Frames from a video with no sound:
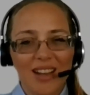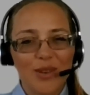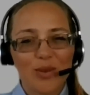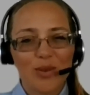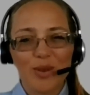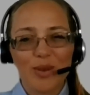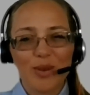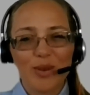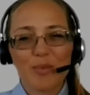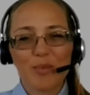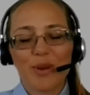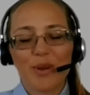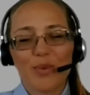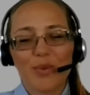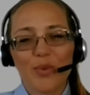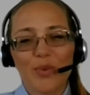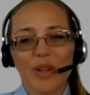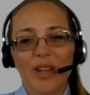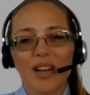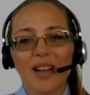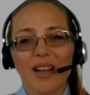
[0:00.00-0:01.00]
I don't remember
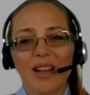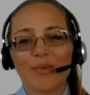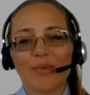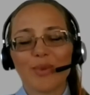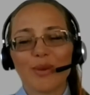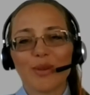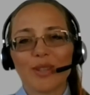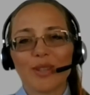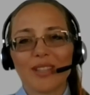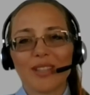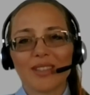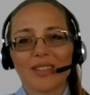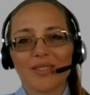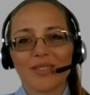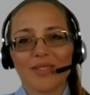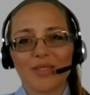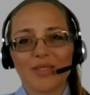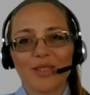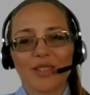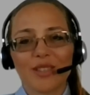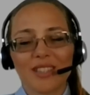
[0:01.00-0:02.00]
where I put it
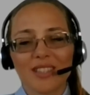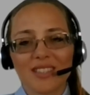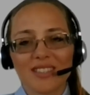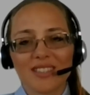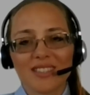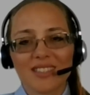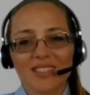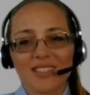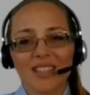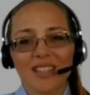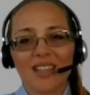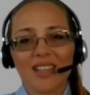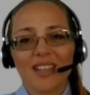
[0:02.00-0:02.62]
for this